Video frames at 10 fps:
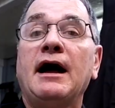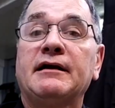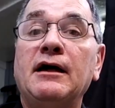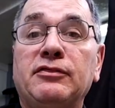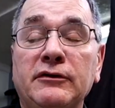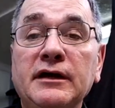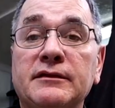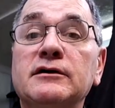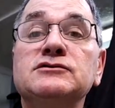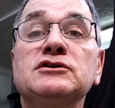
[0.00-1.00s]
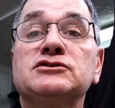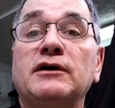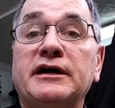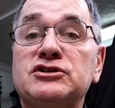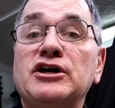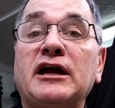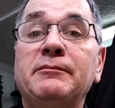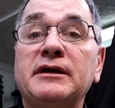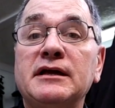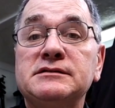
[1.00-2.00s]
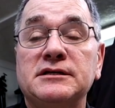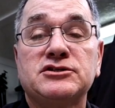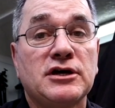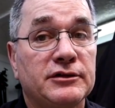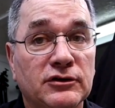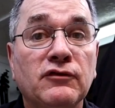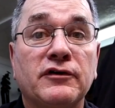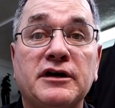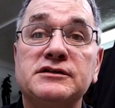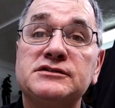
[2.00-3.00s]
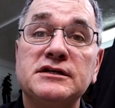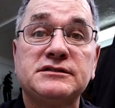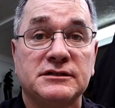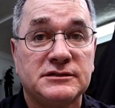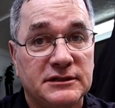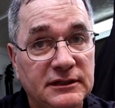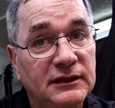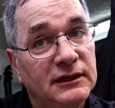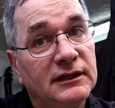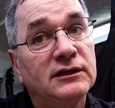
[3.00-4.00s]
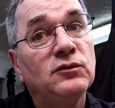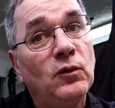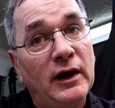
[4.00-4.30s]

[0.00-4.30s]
I got three of those so I could check them against each other for consistency in